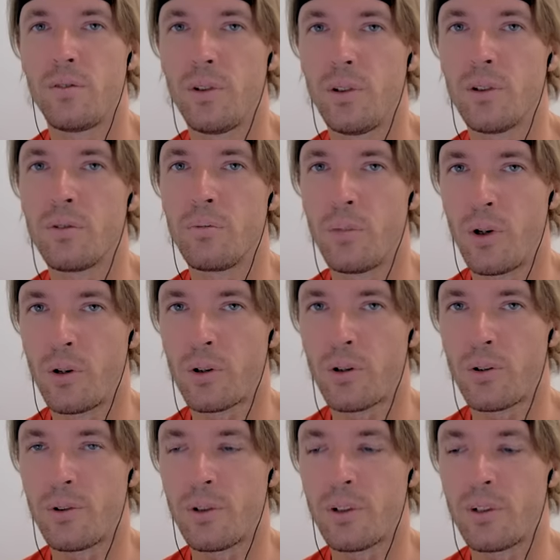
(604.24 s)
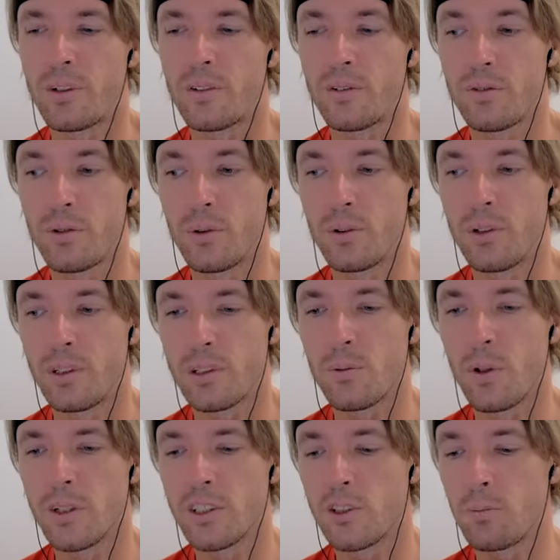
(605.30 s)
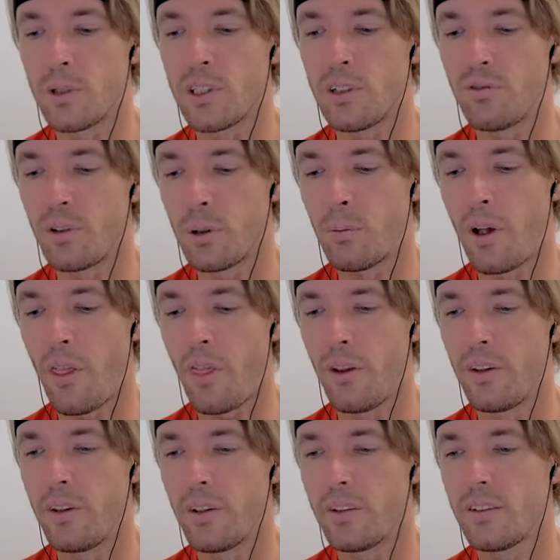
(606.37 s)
full of mercury through this one specific method.